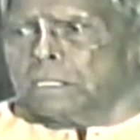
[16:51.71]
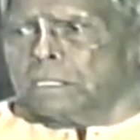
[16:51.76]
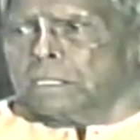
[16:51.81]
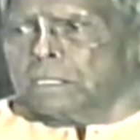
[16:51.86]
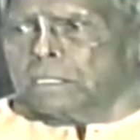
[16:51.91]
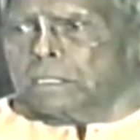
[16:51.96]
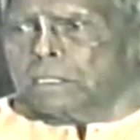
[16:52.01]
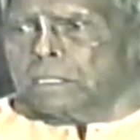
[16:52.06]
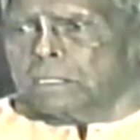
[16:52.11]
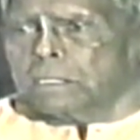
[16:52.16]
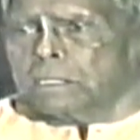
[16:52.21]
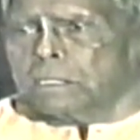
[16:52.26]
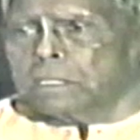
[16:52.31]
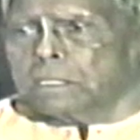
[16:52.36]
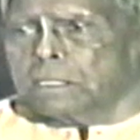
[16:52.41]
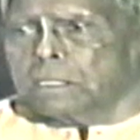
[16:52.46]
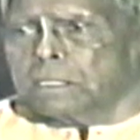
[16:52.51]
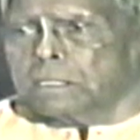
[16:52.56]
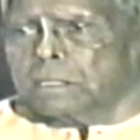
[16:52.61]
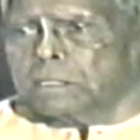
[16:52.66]

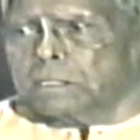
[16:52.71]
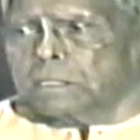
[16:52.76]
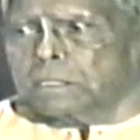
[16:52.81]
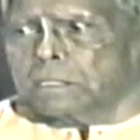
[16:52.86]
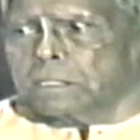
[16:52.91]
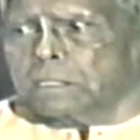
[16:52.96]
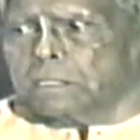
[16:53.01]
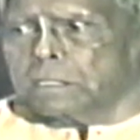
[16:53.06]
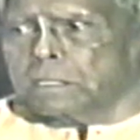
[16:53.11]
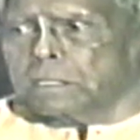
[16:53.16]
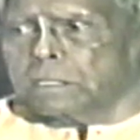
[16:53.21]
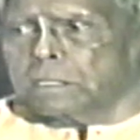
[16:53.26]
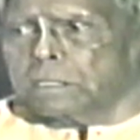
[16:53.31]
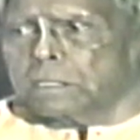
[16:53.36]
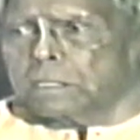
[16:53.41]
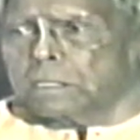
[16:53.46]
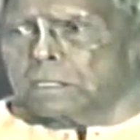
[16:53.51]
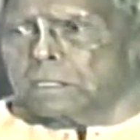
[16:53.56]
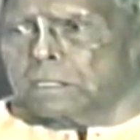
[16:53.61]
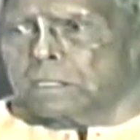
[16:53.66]

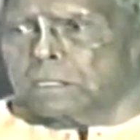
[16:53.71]
No one is speaking in this clip.